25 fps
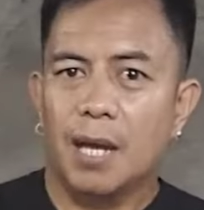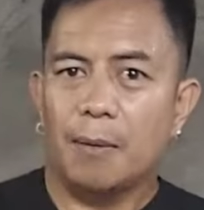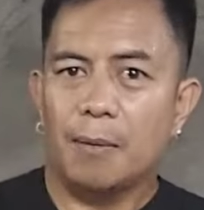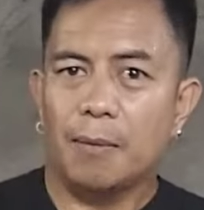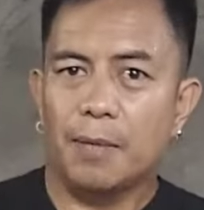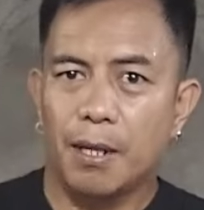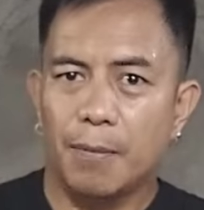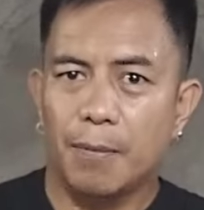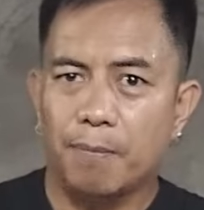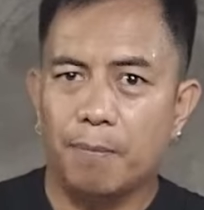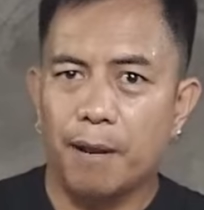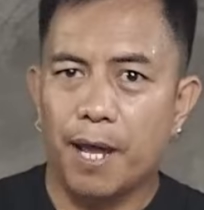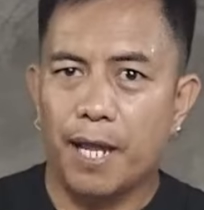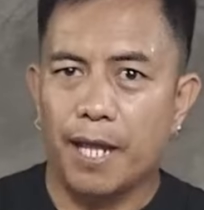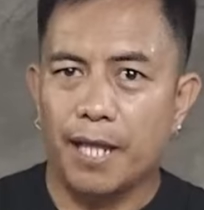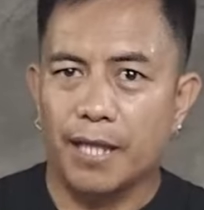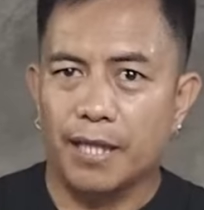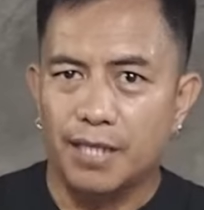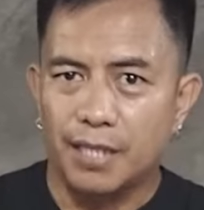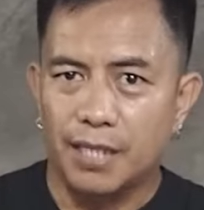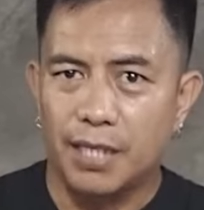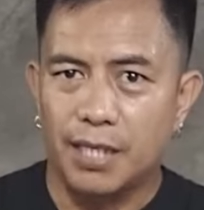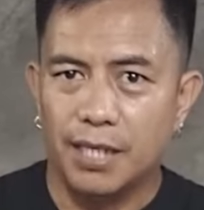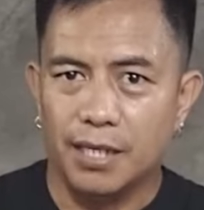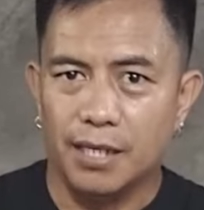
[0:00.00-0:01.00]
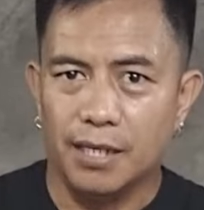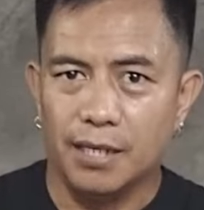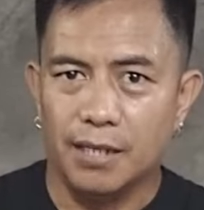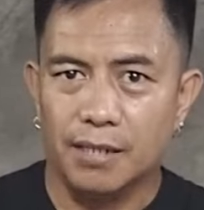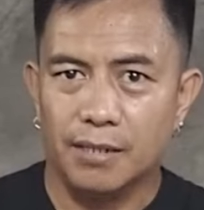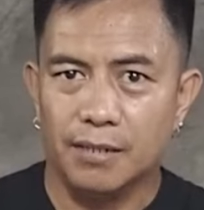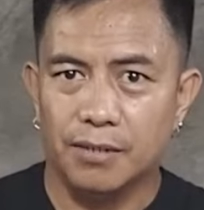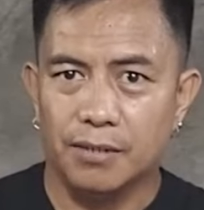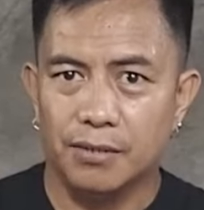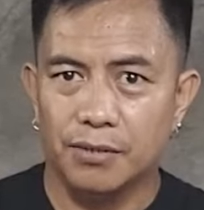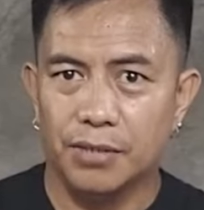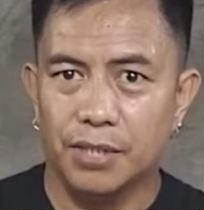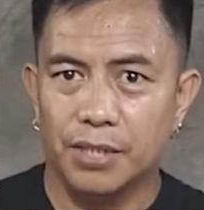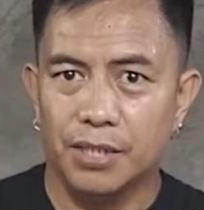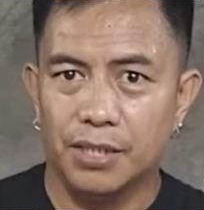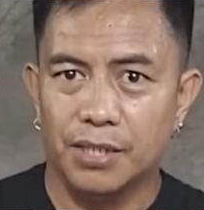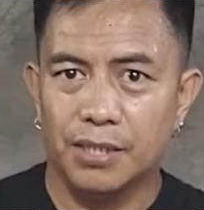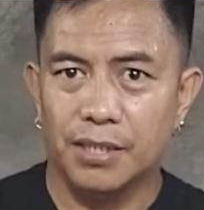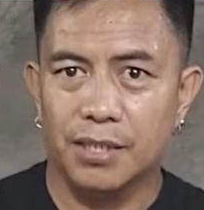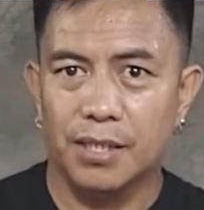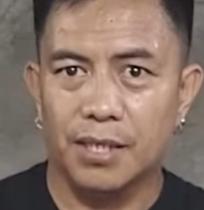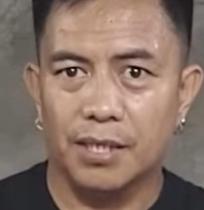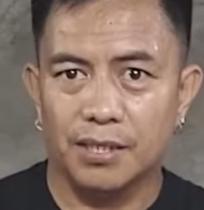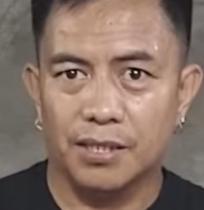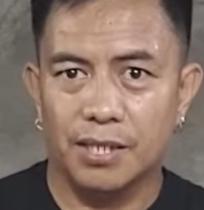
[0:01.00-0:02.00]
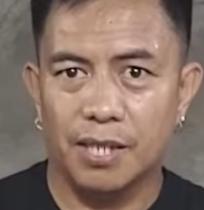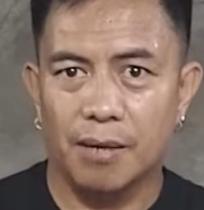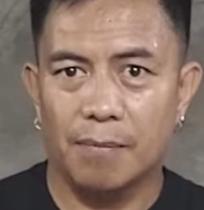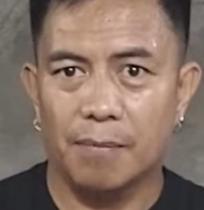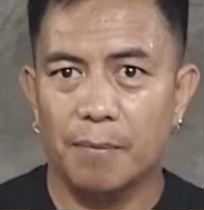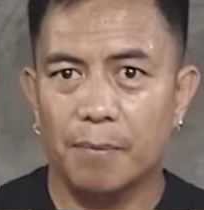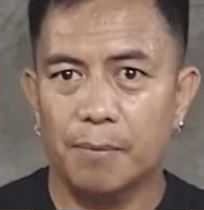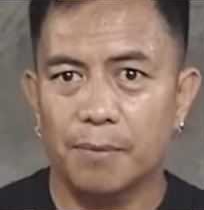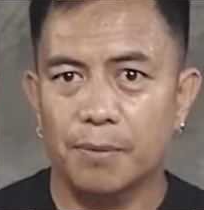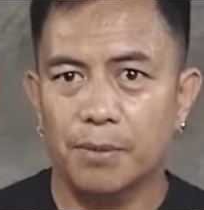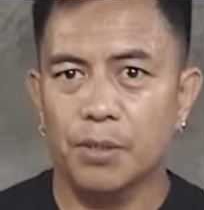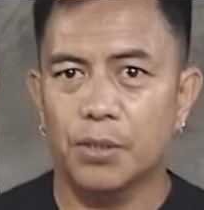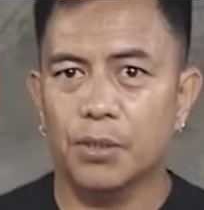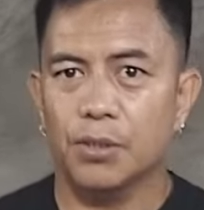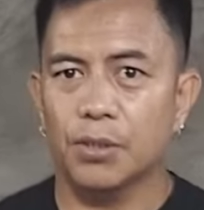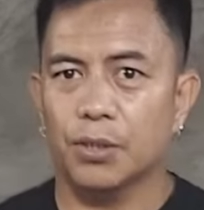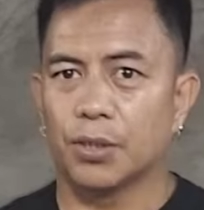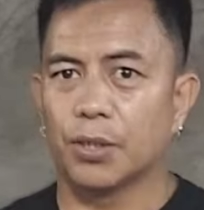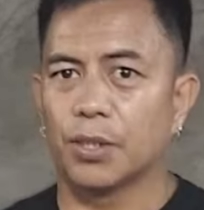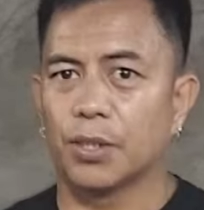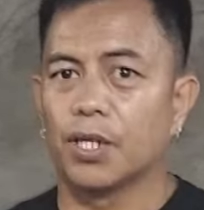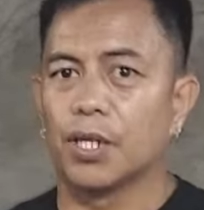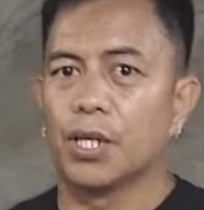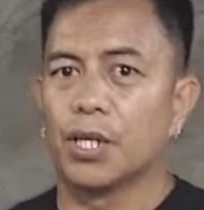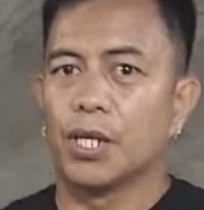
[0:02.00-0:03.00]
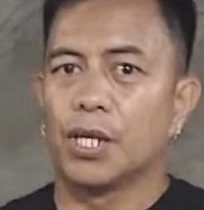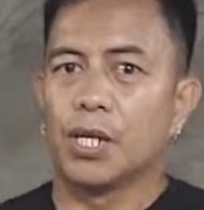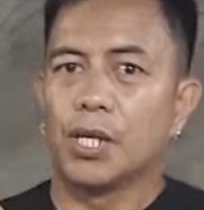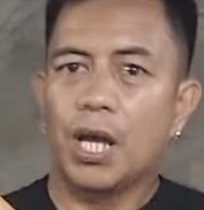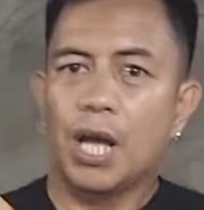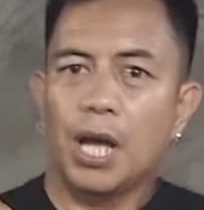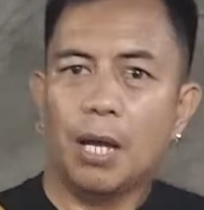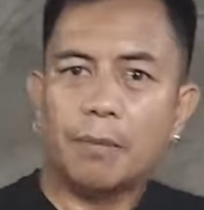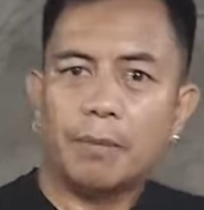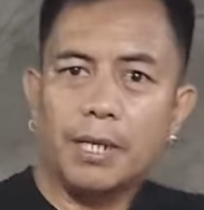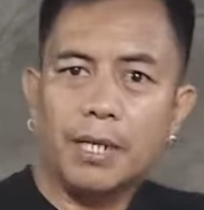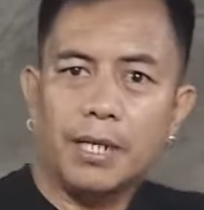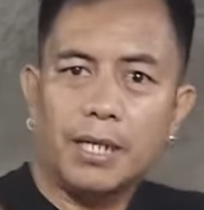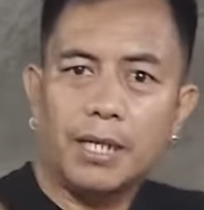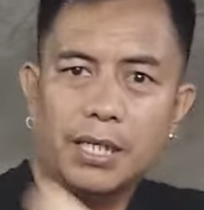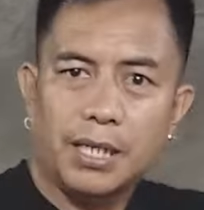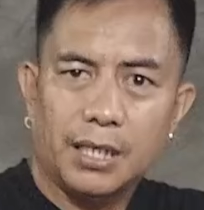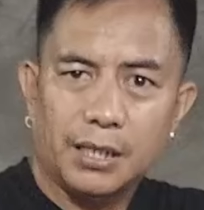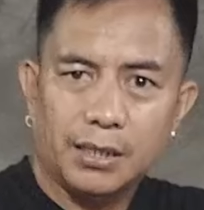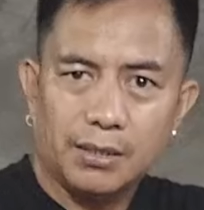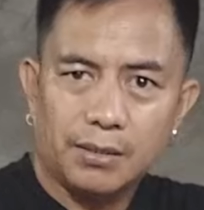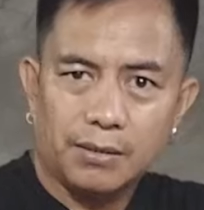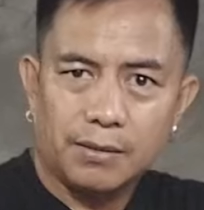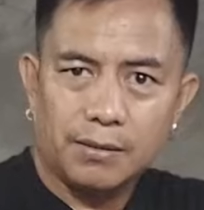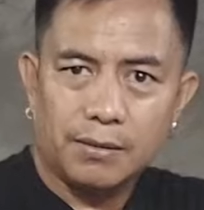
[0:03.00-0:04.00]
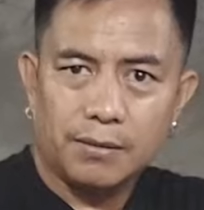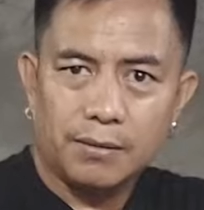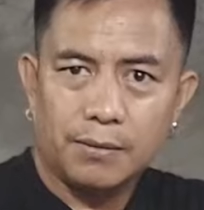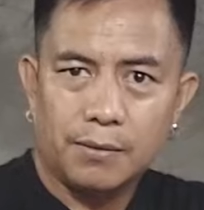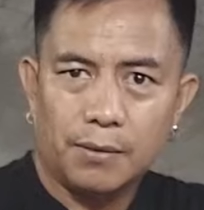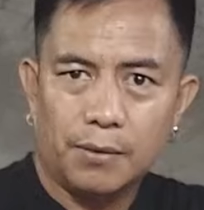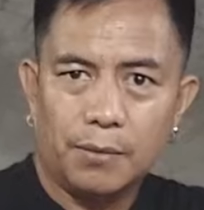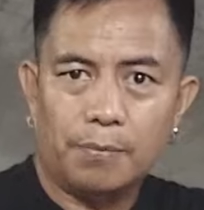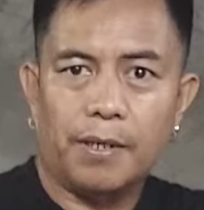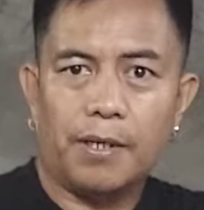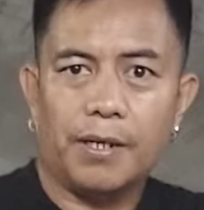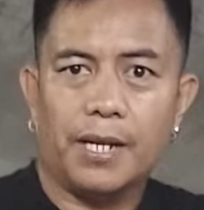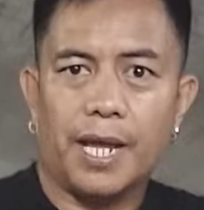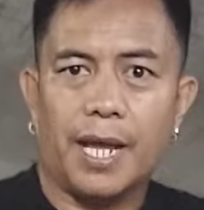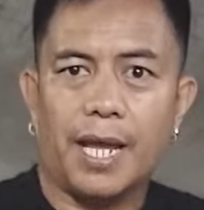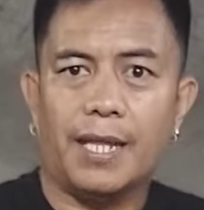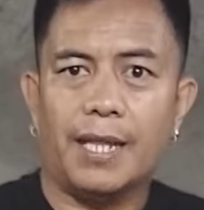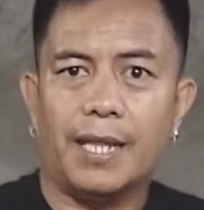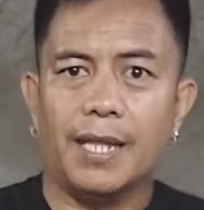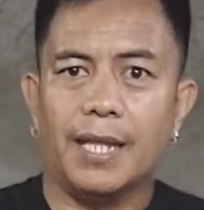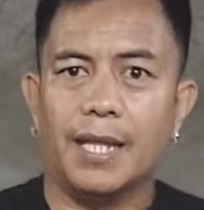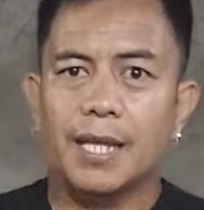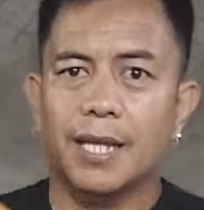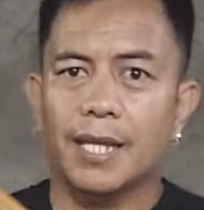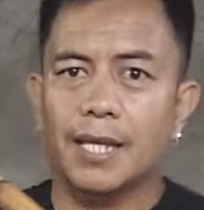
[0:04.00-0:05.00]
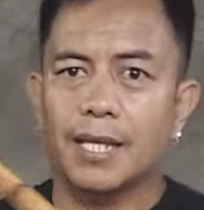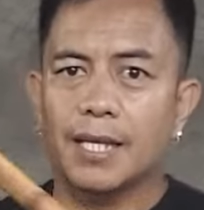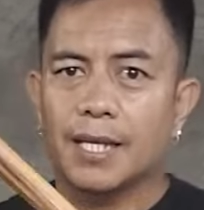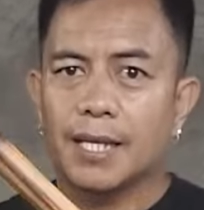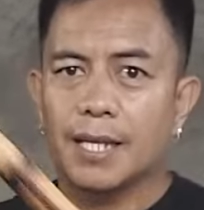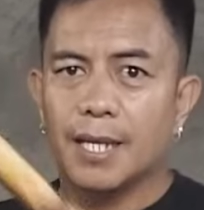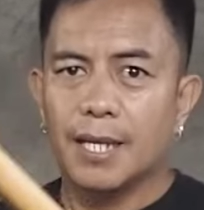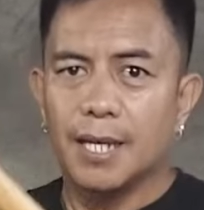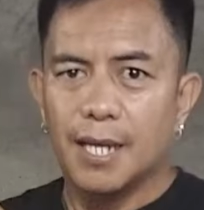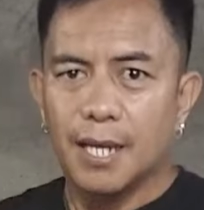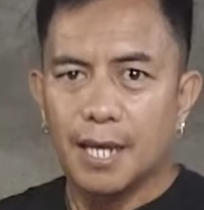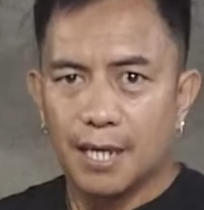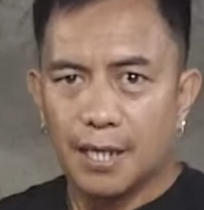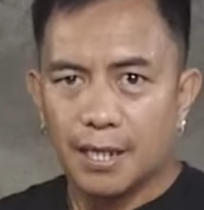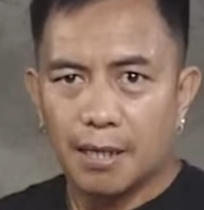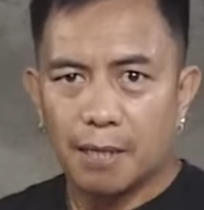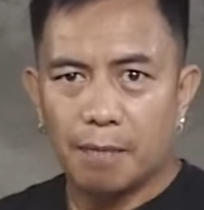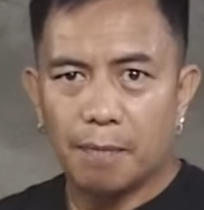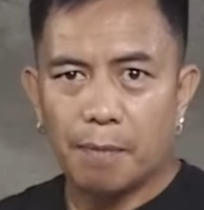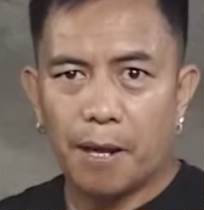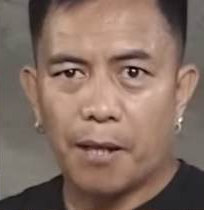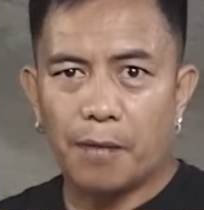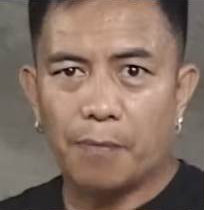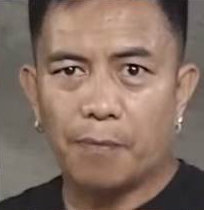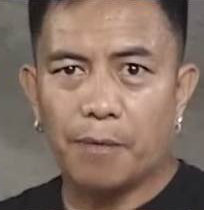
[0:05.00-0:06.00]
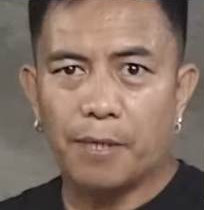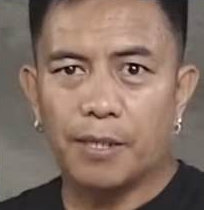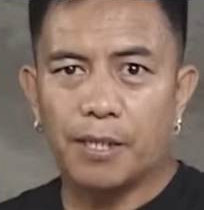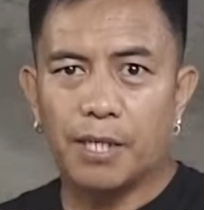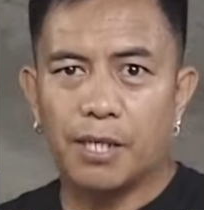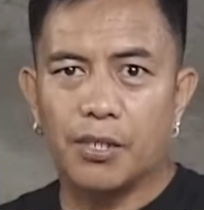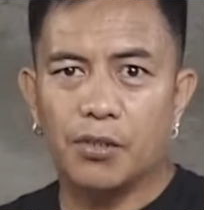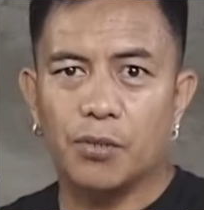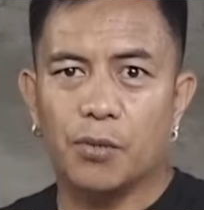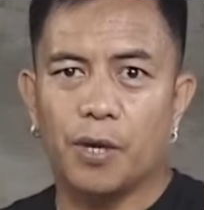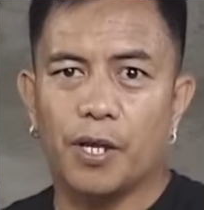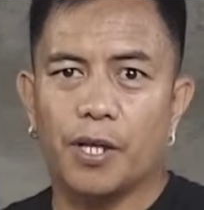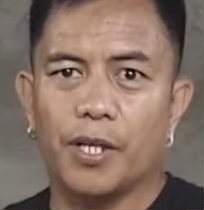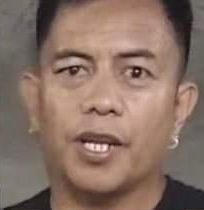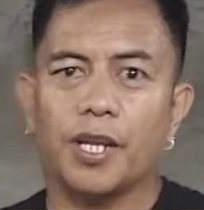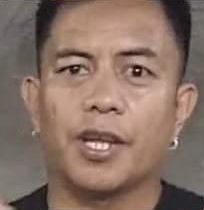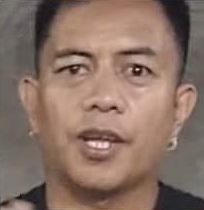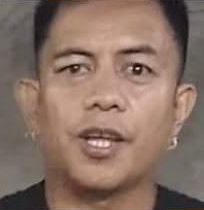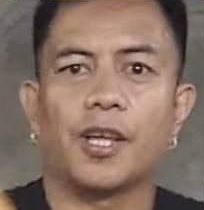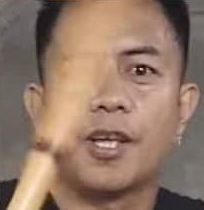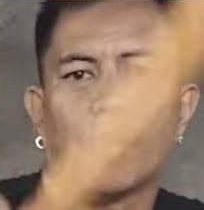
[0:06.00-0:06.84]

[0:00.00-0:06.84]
I'm gonna apply it here on this chamber position. I'm gonna hit on my right. Then followed by this one.